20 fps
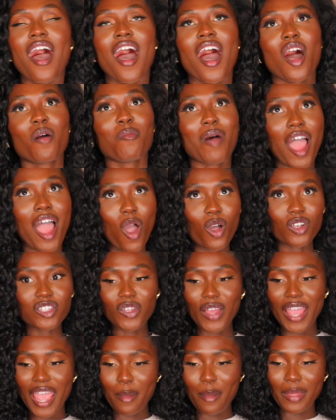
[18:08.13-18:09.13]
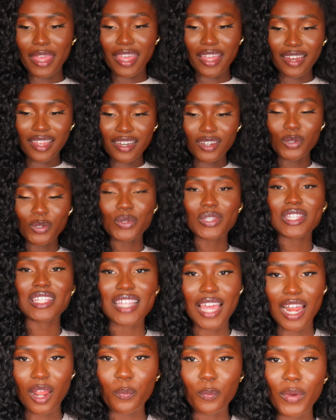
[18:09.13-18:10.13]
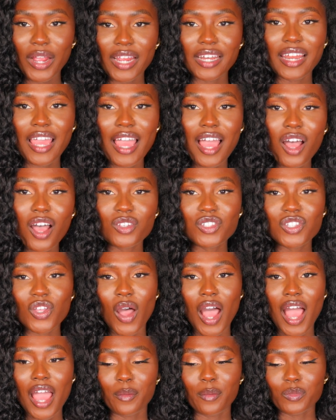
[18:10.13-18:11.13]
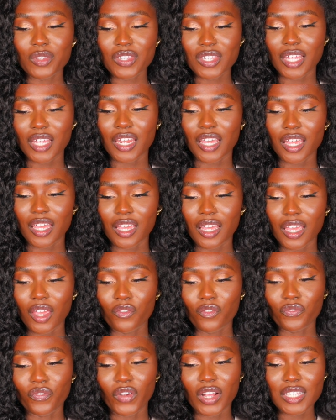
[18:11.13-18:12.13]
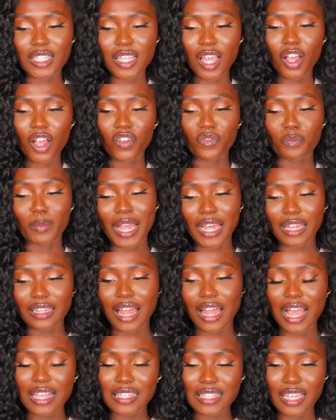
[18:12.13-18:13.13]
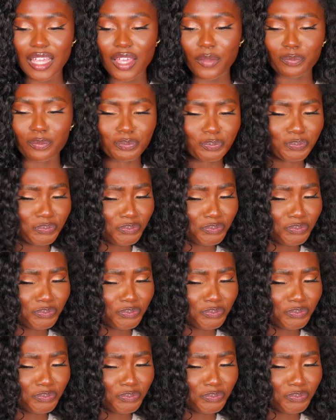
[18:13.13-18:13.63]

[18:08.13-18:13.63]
I also am in a new setup right now. So I'm sitting in front of my closet.